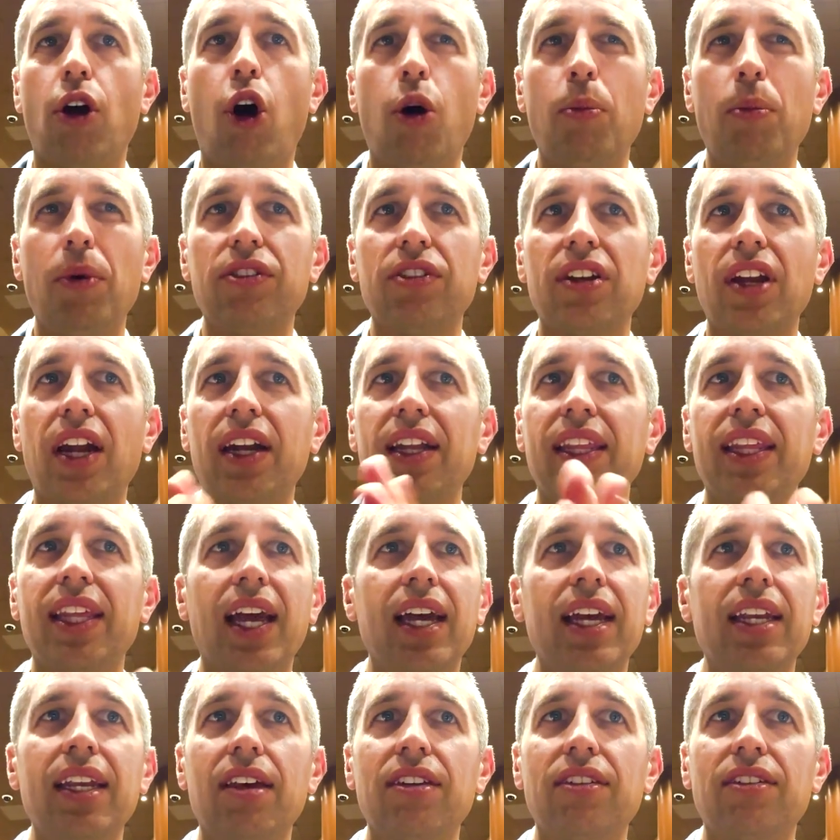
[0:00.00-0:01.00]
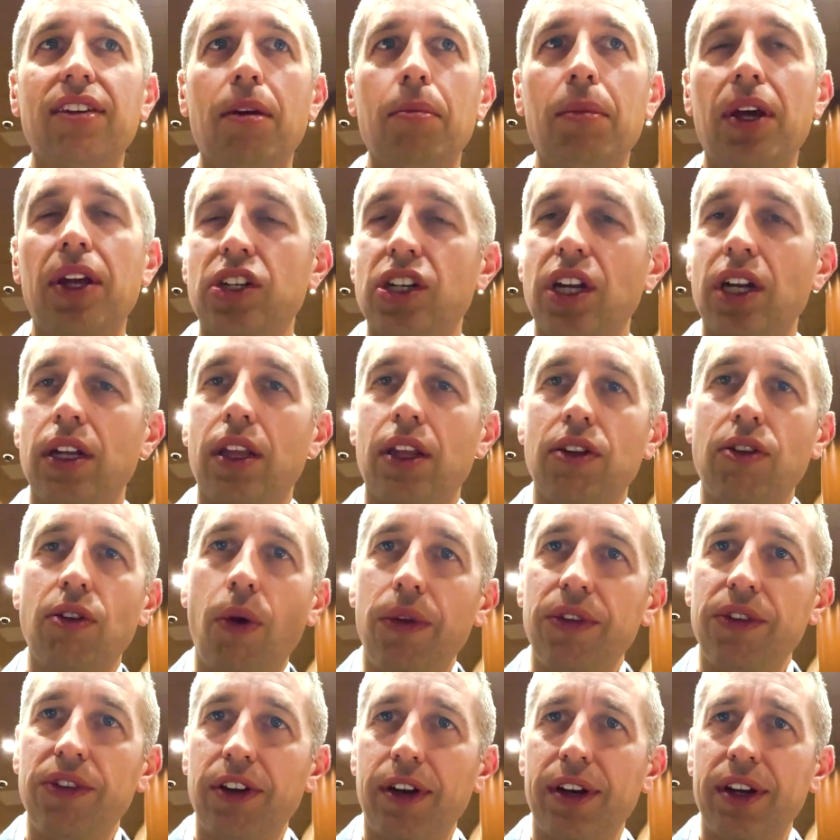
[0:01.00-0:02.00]
Almost none of the ideas I mentioned in this
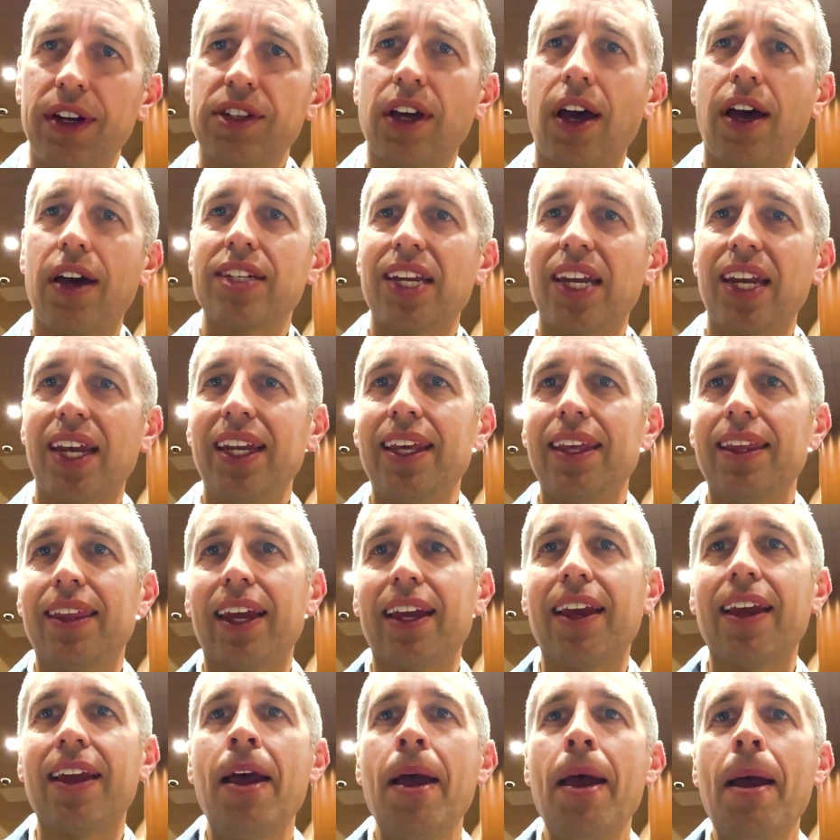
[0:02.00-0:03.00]
whole series cost anything.